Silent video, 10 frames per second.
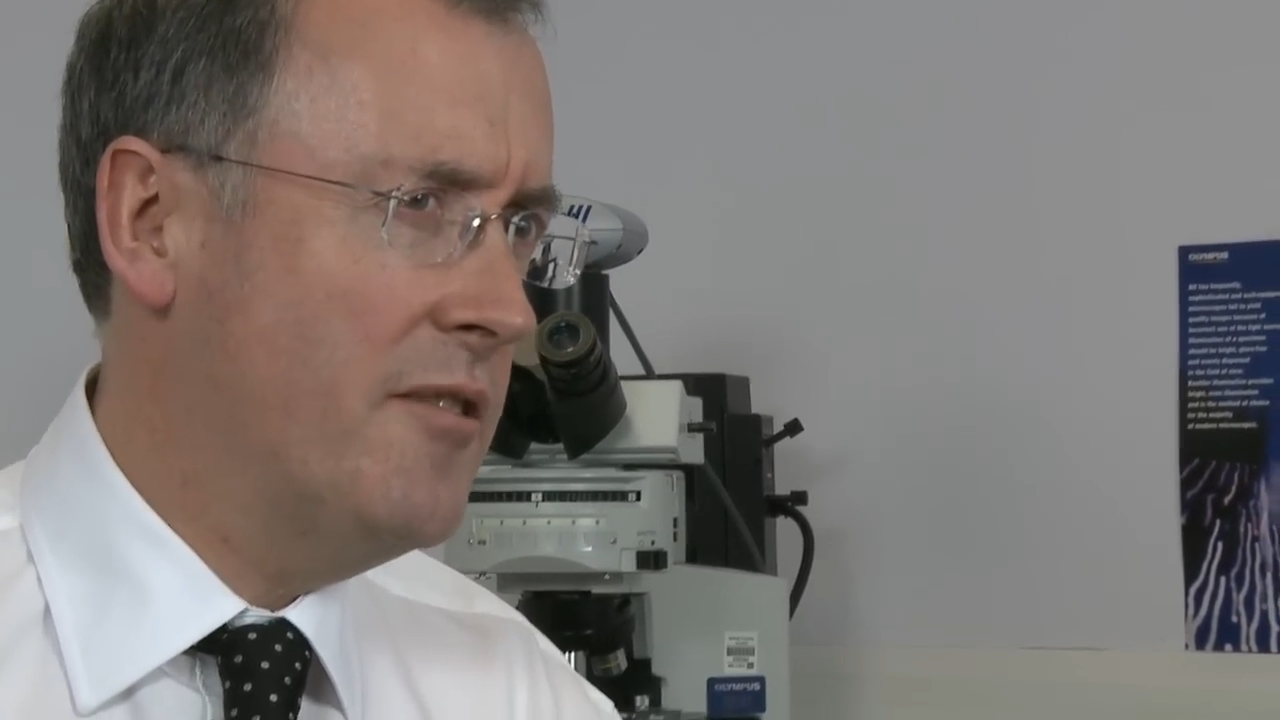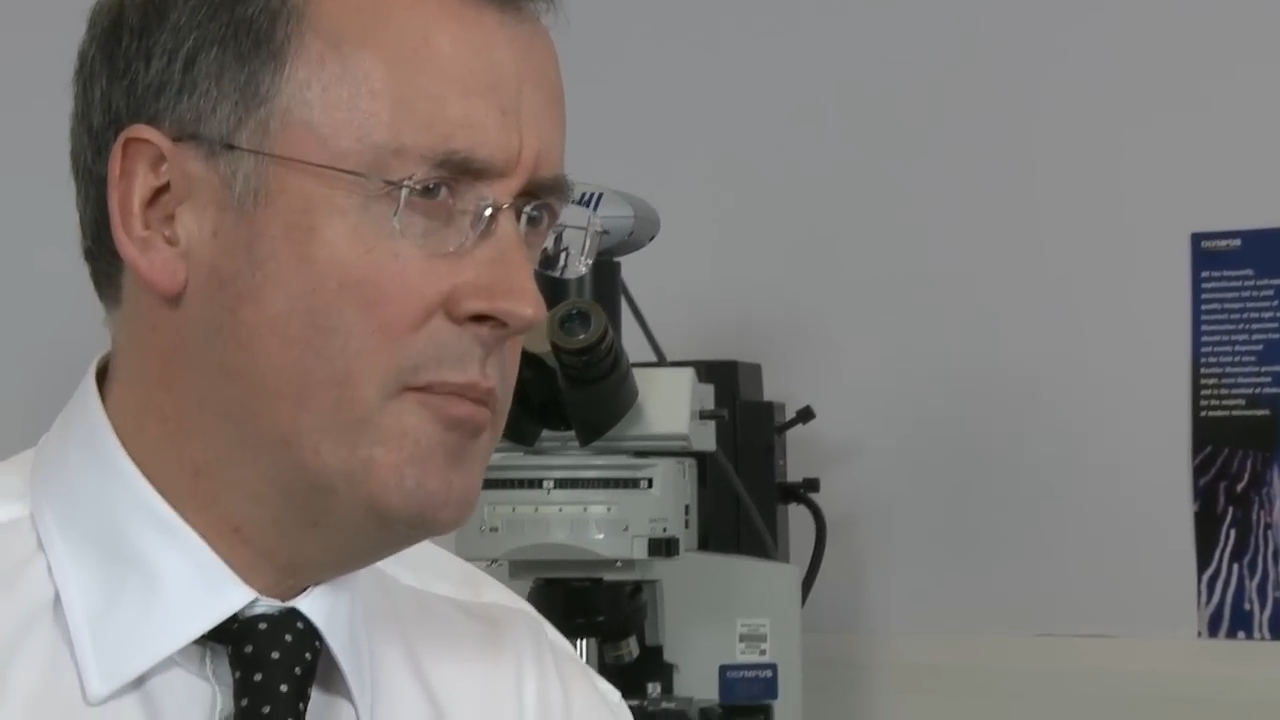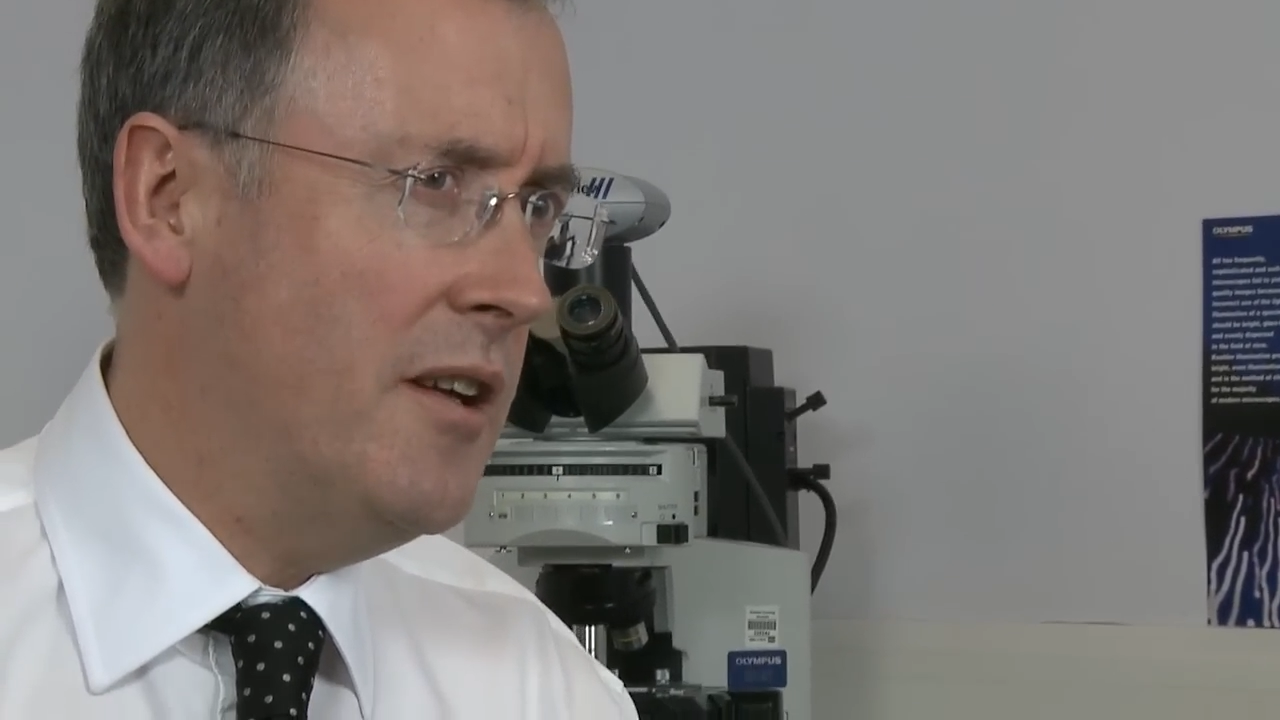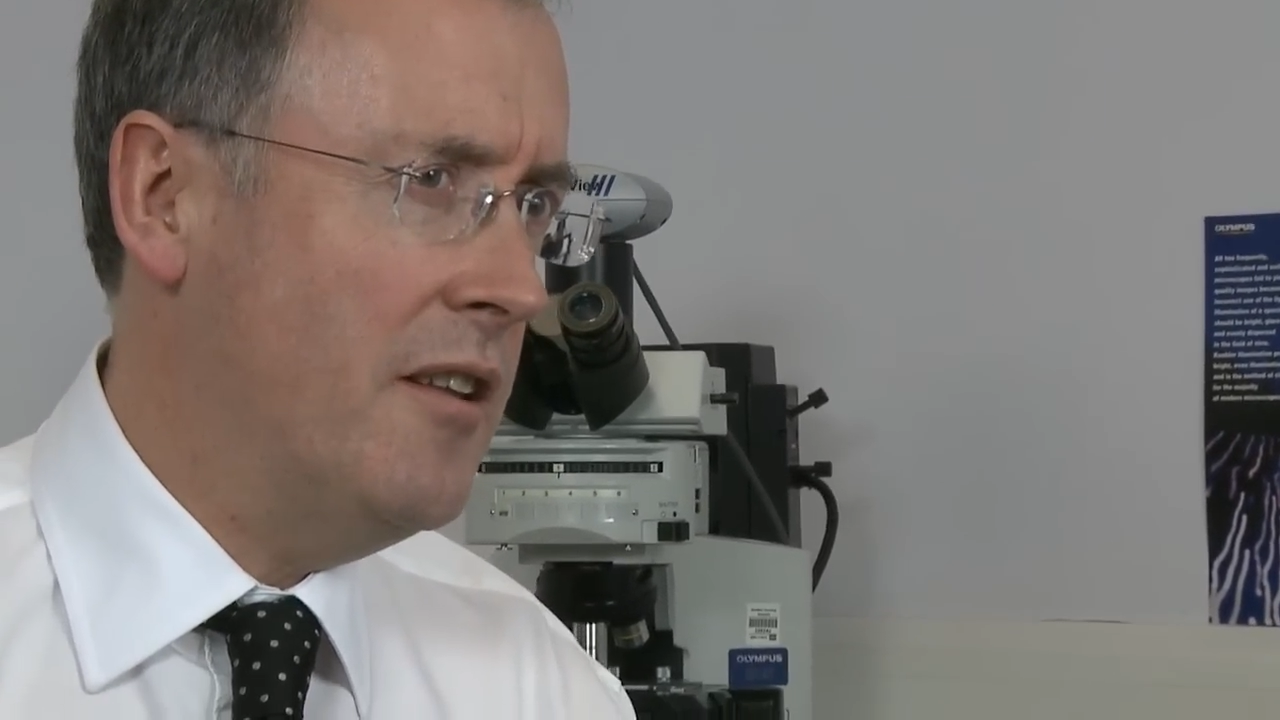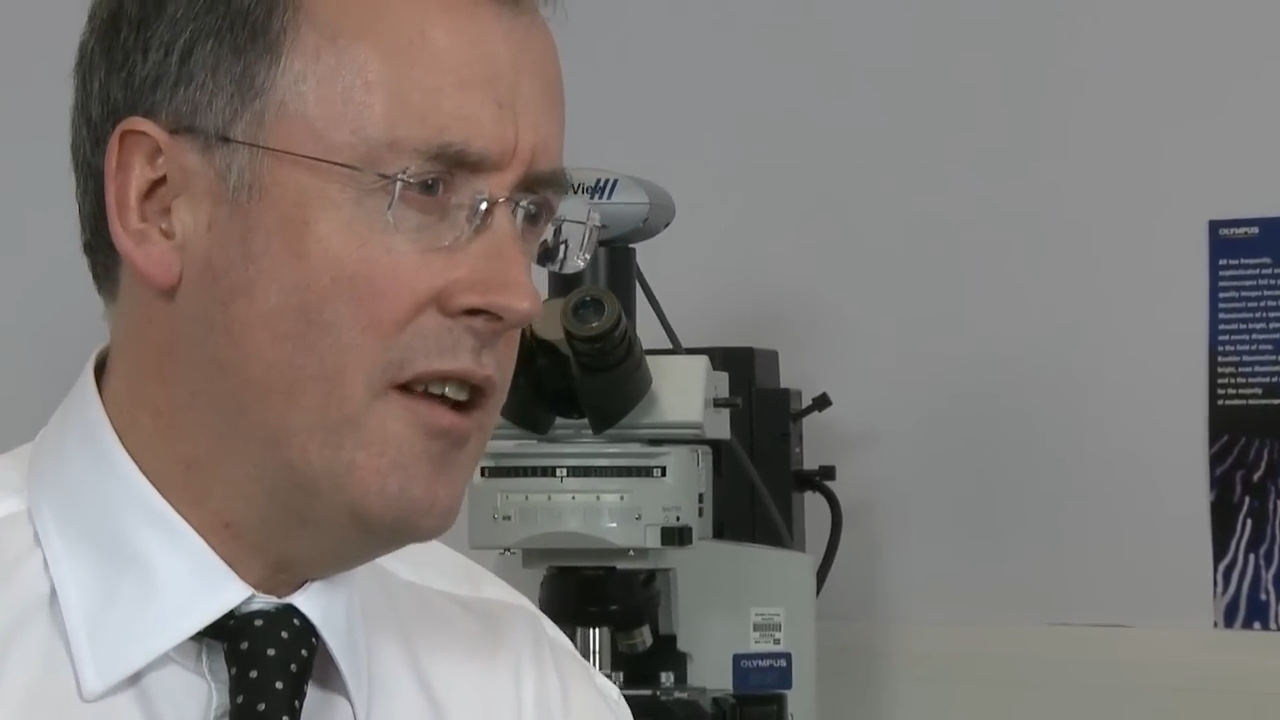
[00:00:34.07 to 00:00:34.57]
to
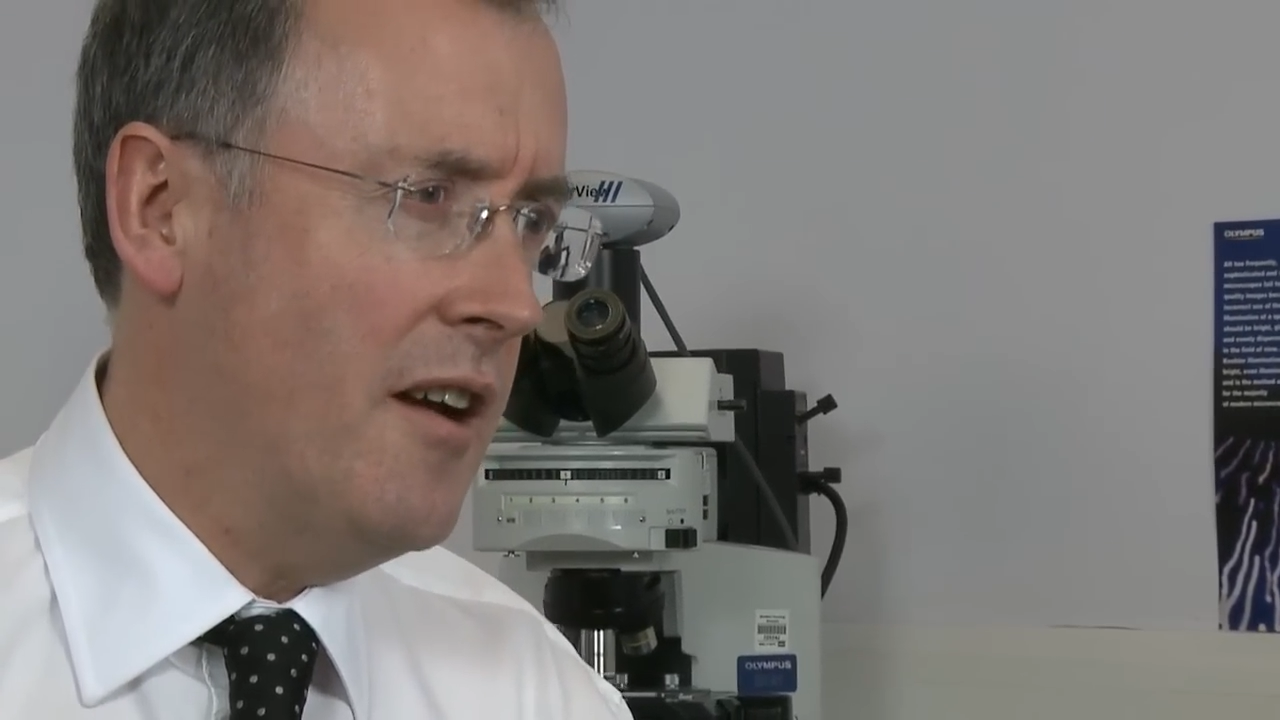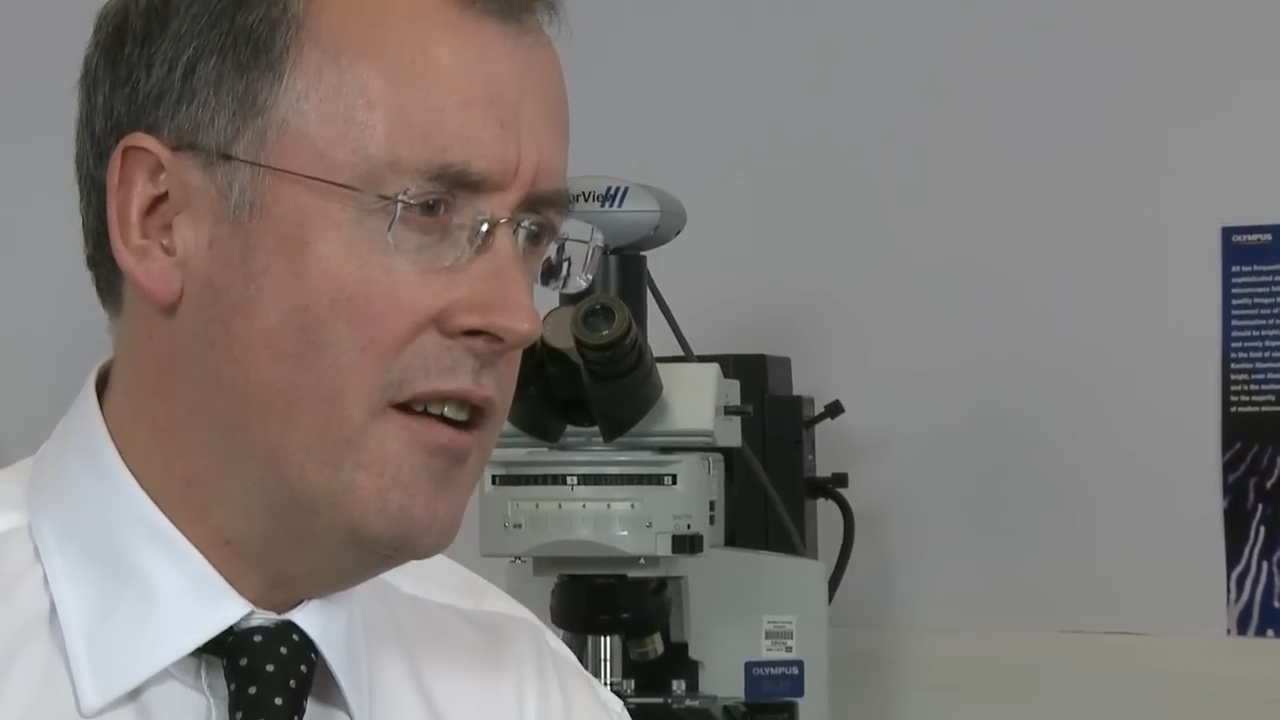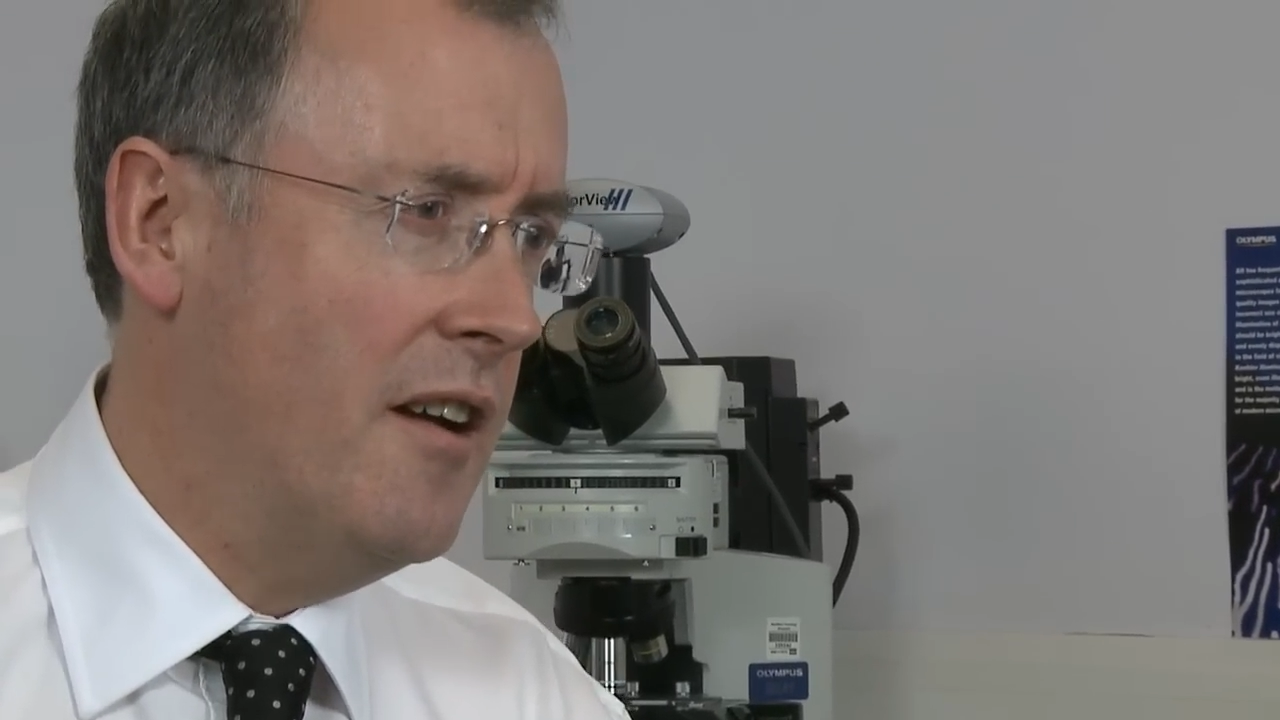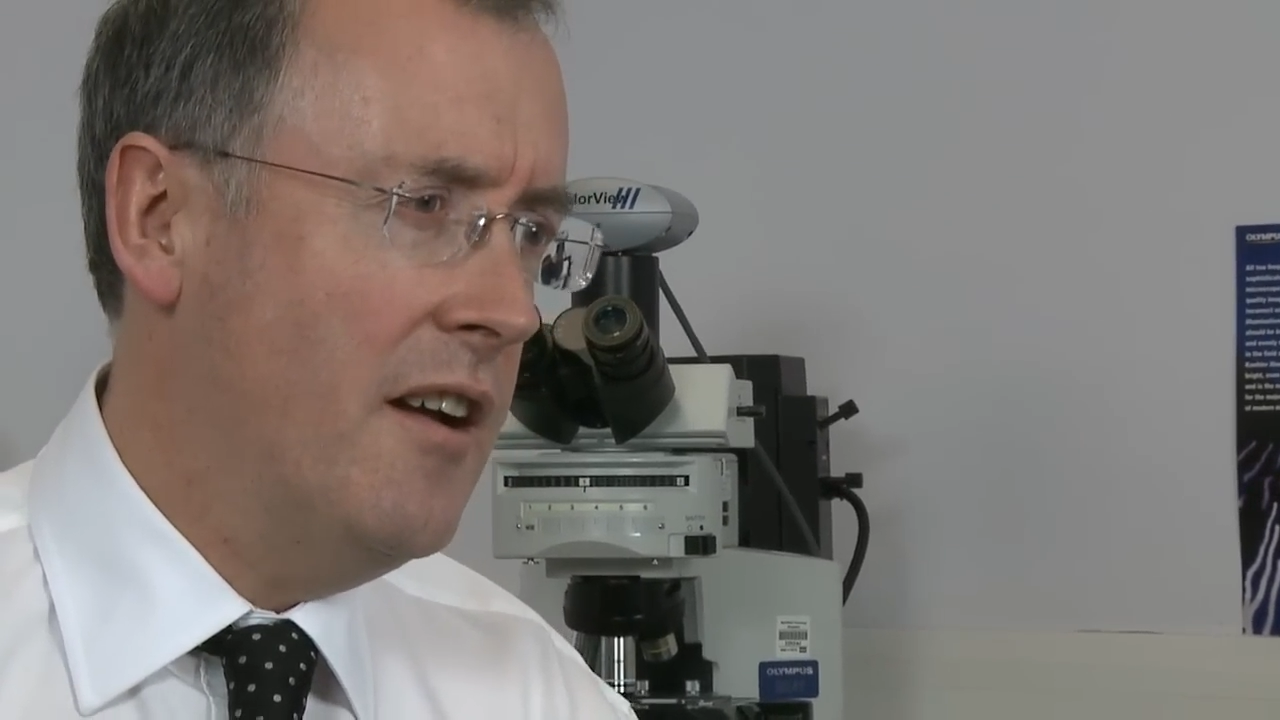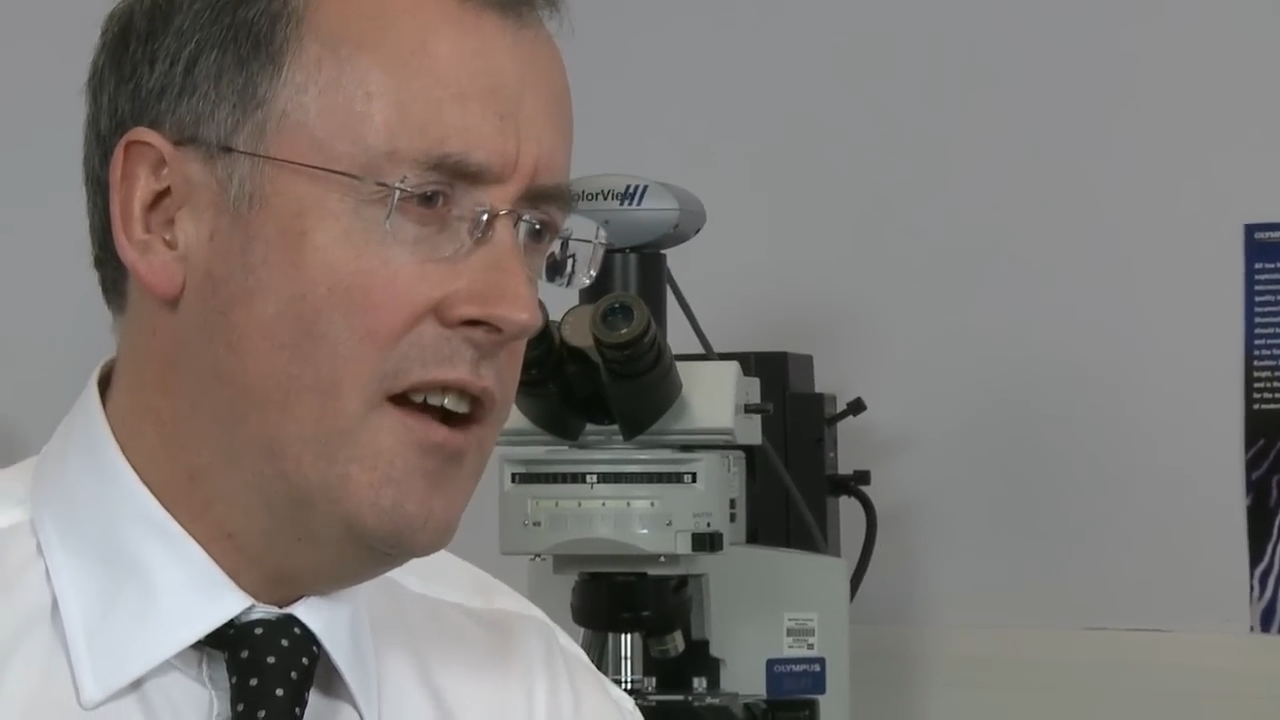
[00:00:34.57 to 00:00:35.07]
be there?